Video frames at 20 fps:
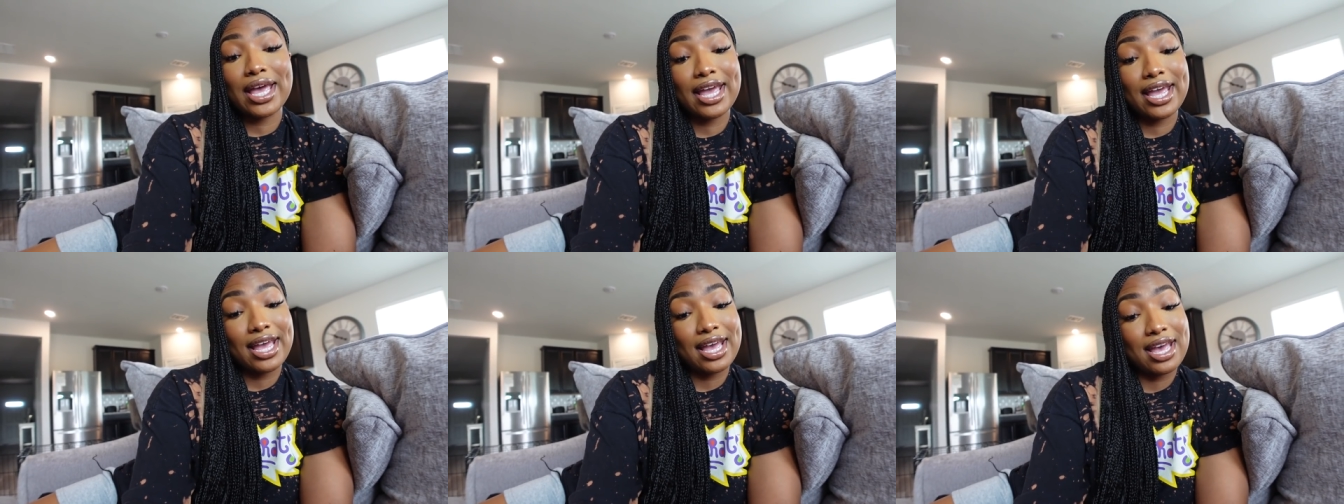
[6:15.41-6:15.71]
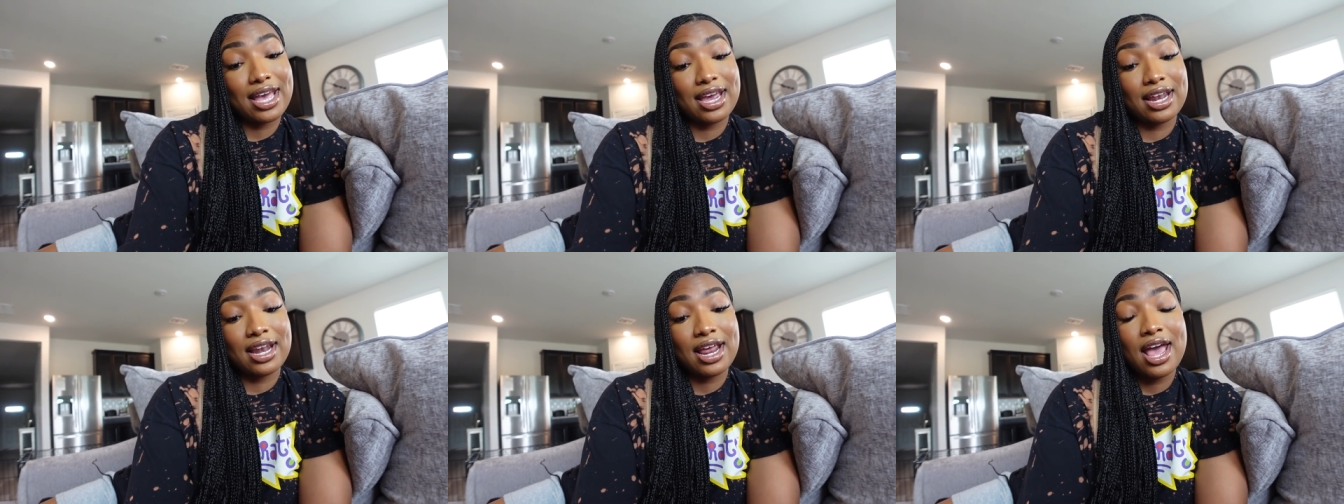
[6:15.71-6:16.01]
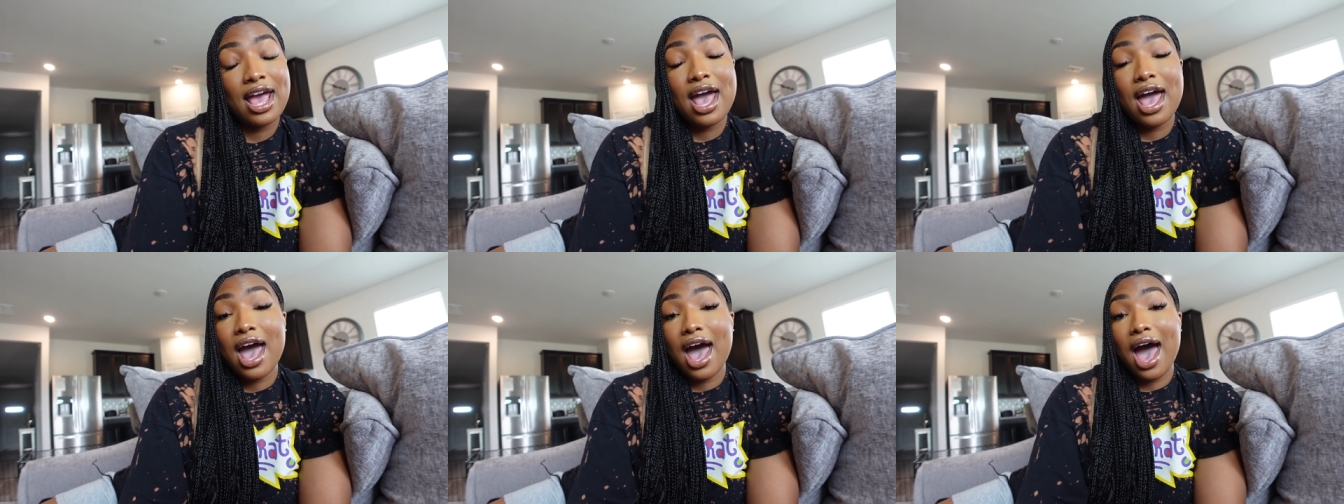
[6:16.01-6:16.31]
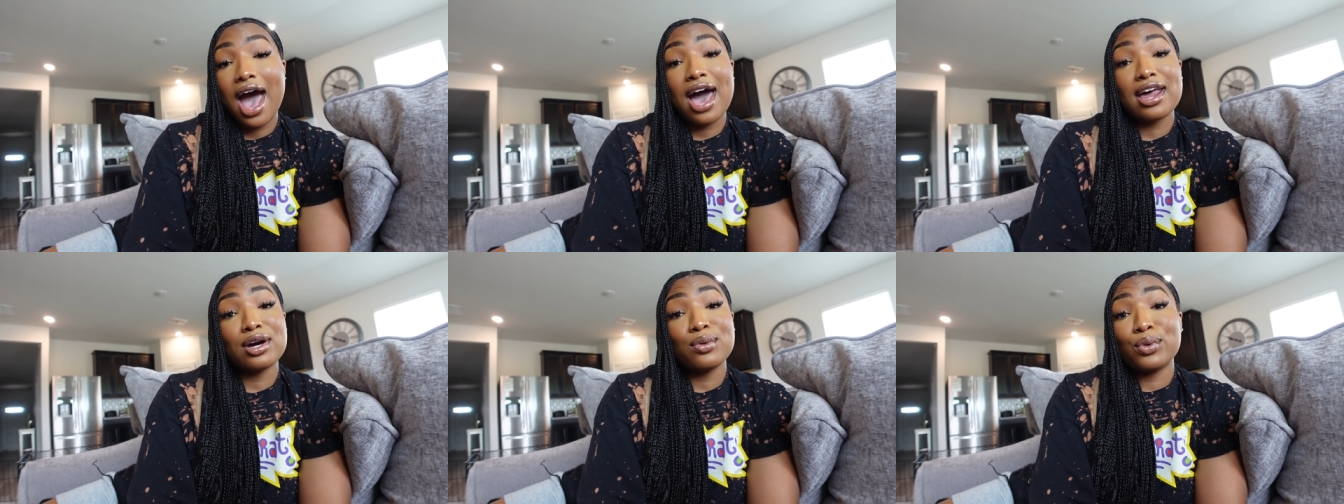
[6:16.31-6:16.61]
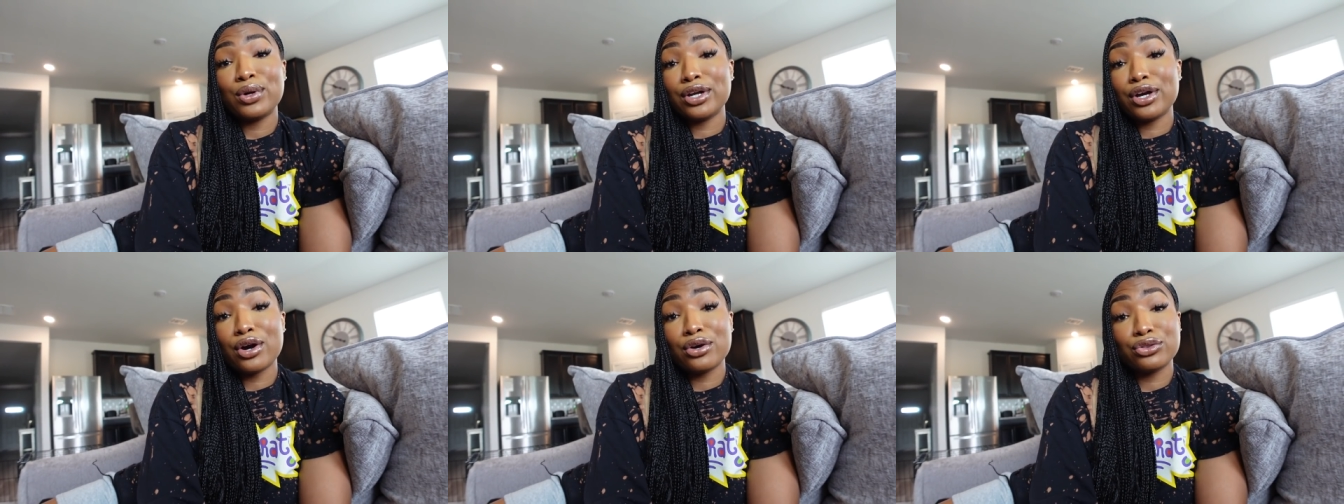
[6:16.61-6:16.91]
And I don't
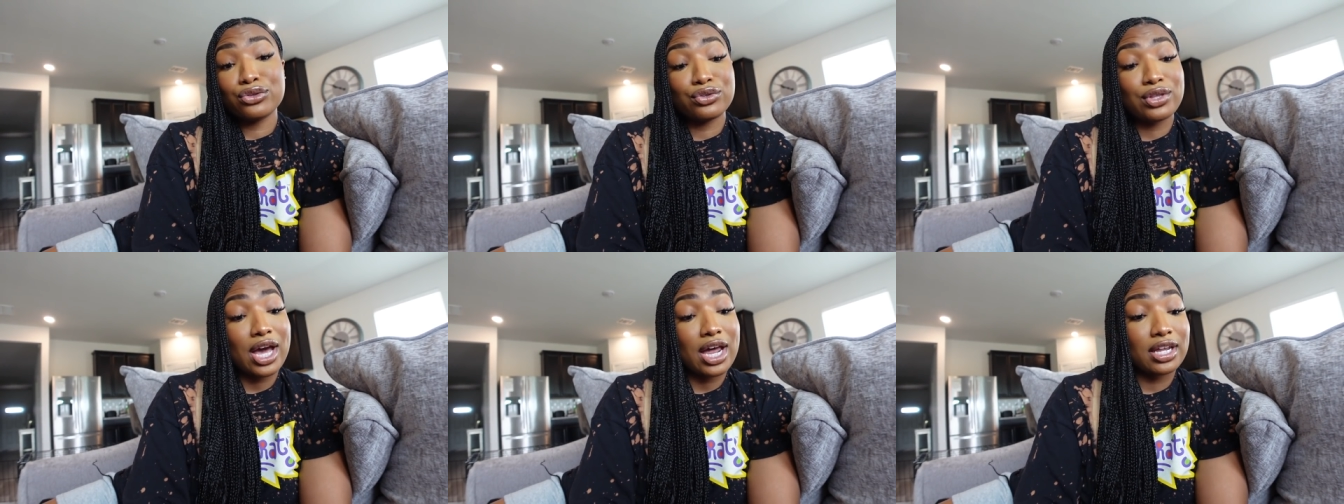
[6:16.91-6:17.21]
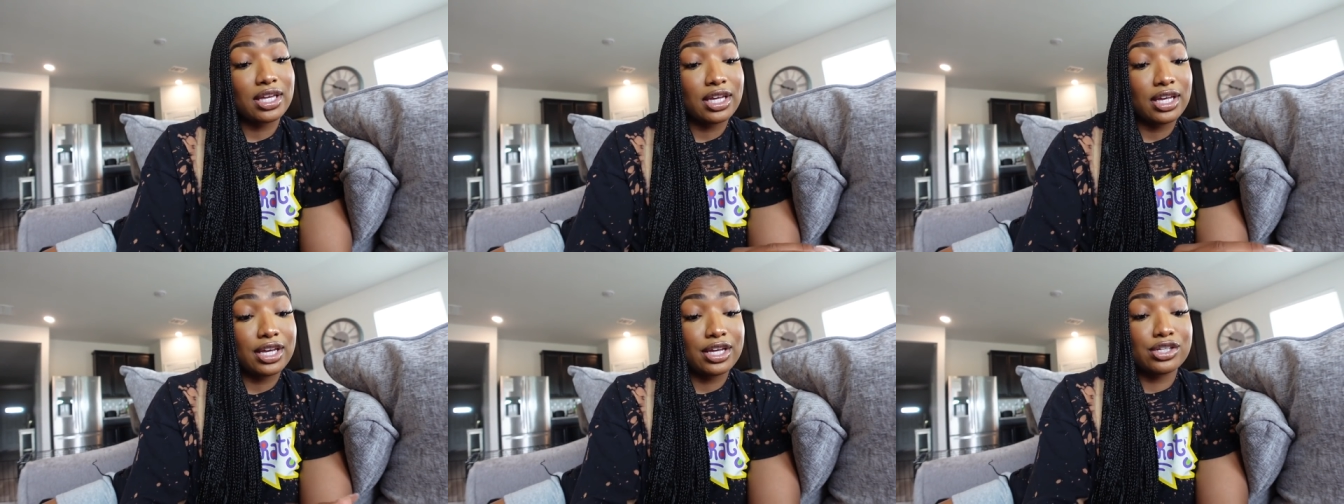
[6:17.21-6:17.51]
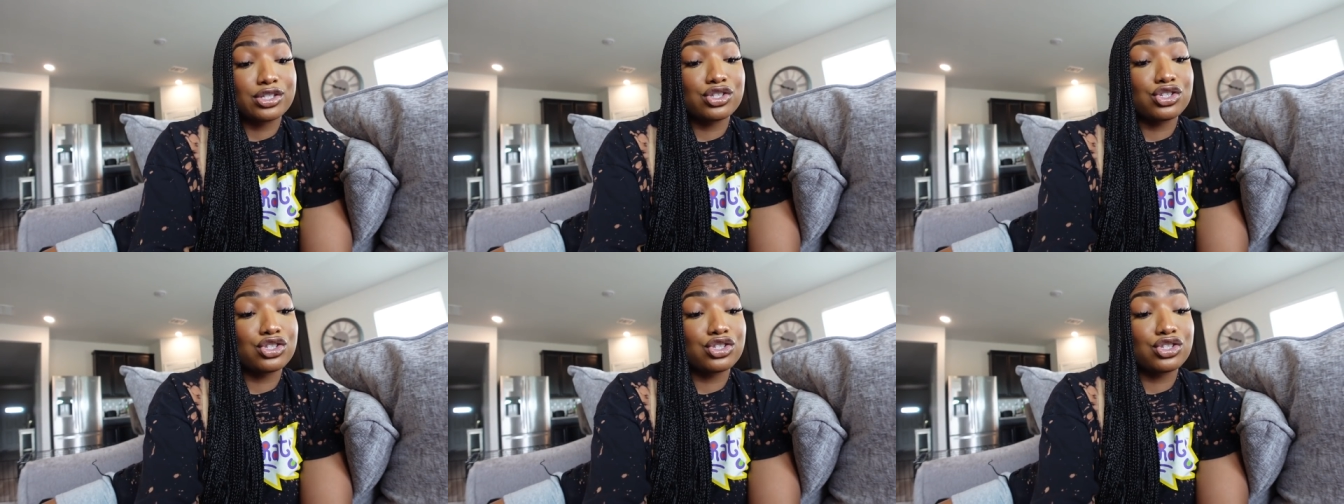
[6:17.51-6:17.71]
want to go through that again.